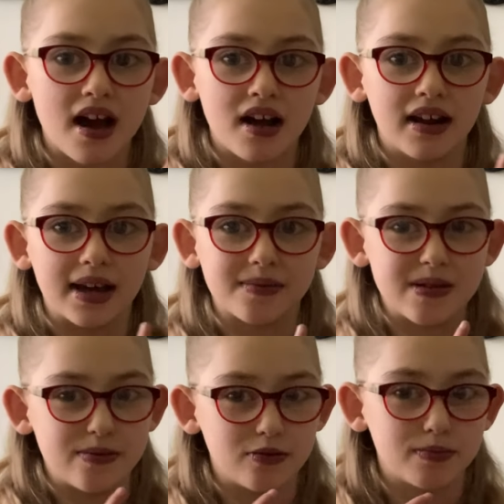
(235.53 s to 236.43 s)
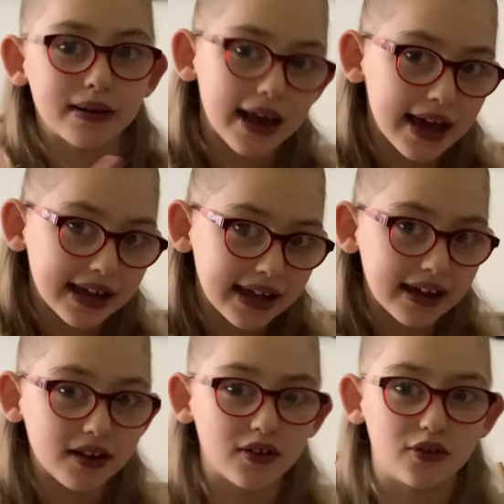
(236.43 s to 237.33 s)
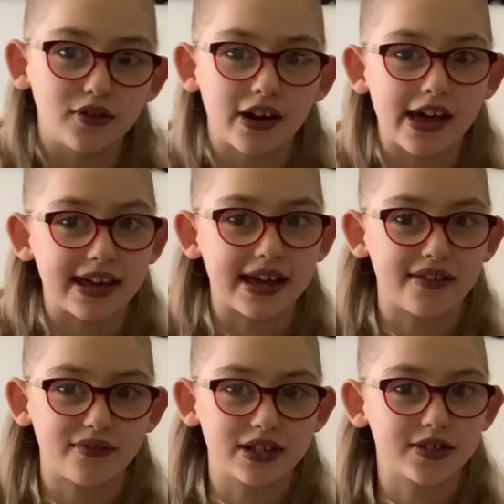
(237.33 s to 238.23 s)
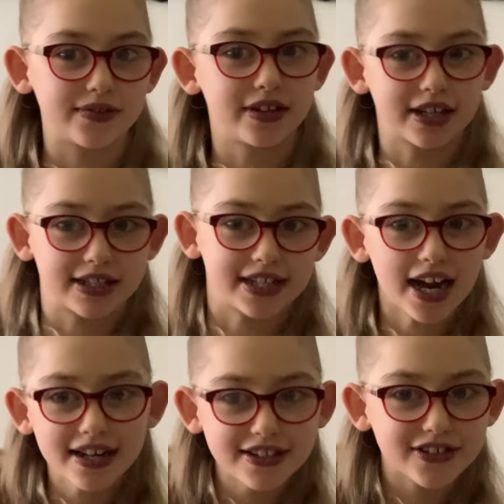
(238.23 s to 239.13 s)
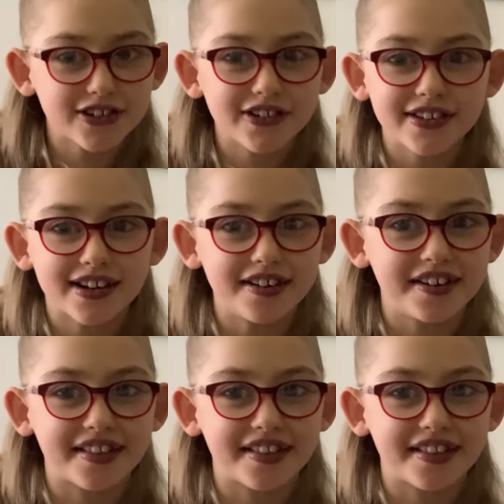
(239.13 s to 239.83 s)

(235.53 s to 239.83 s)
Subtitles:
like people playing, or like if we're doing like a talent show kind of